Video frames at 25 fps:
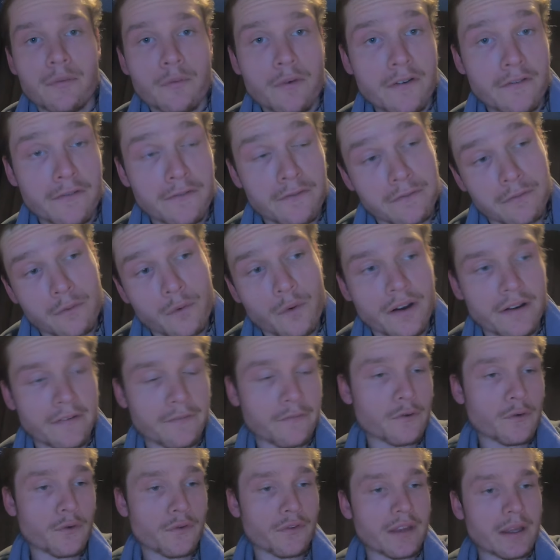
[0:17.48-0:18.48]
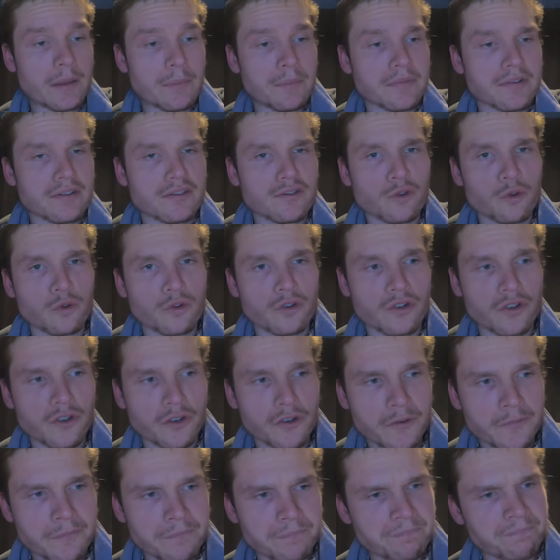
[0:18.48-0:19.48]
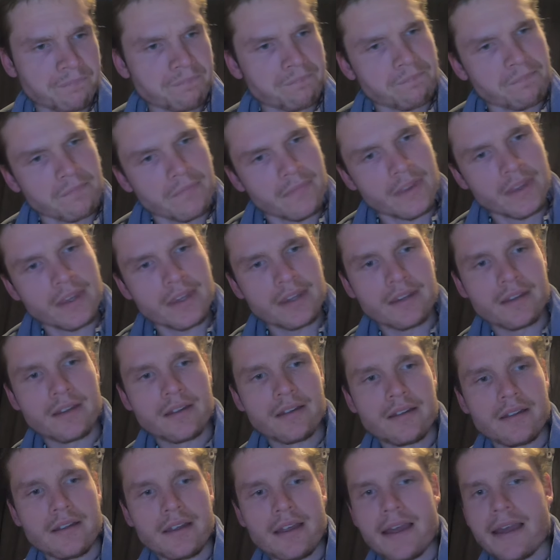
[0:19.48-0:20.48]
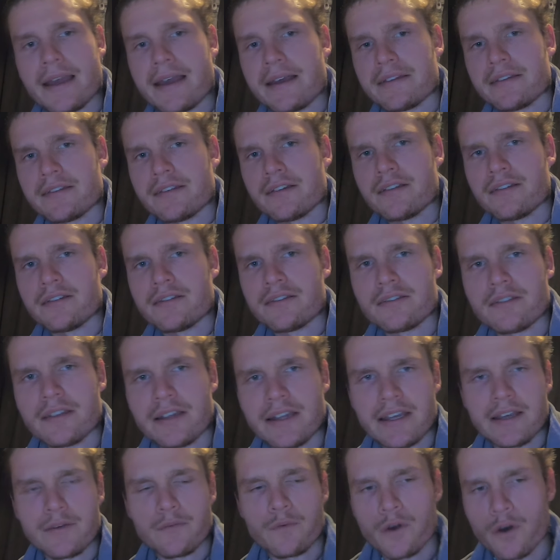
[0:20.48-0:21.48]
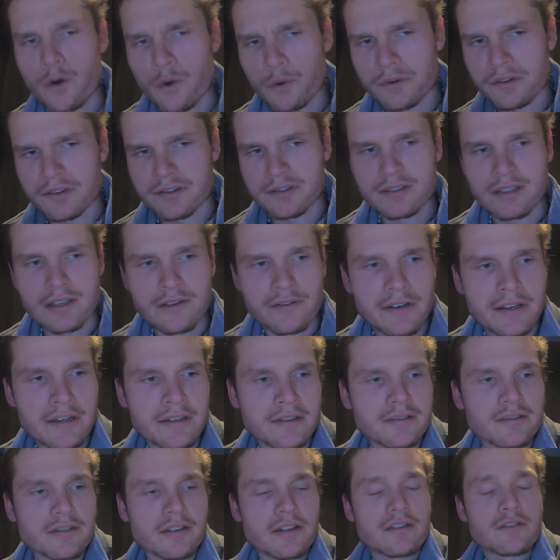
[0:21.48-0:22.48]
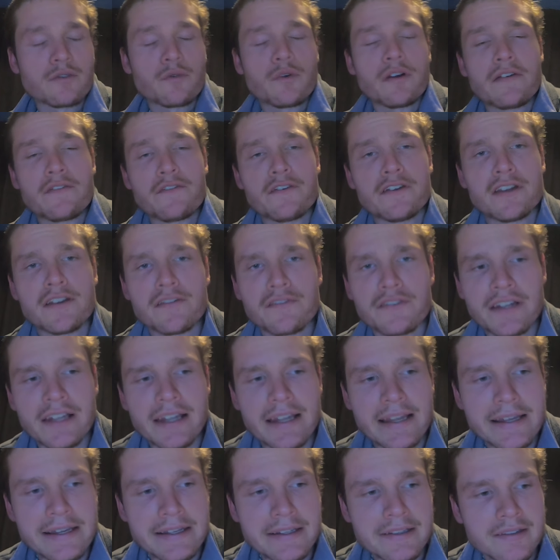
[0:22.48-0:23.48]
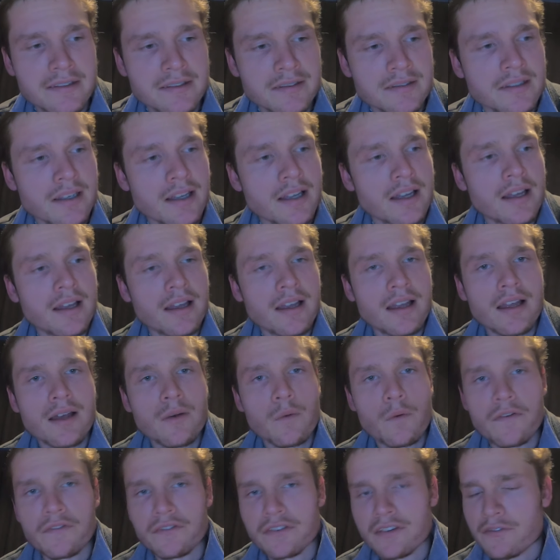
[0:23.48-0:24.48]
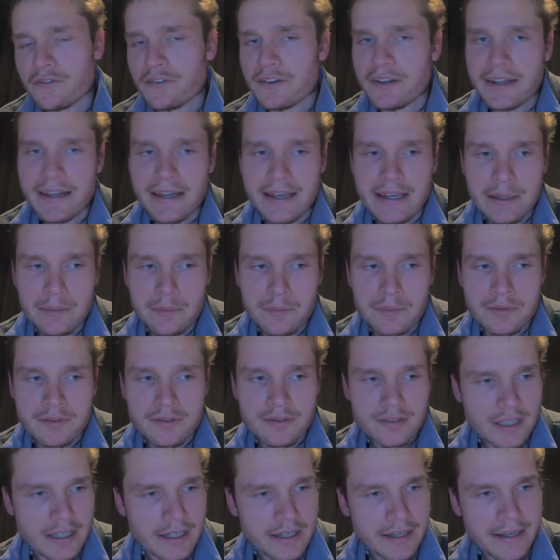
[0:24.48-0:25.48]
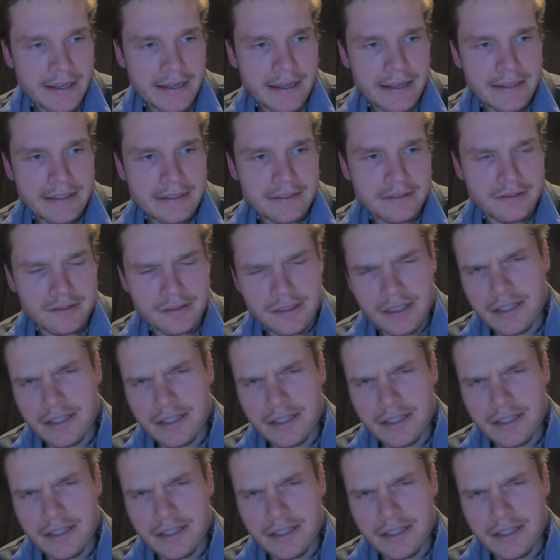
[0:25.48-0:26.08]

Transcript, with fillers: with quite a few of them still to do. And it's a World Series, so it's quite a few different leads with different names. And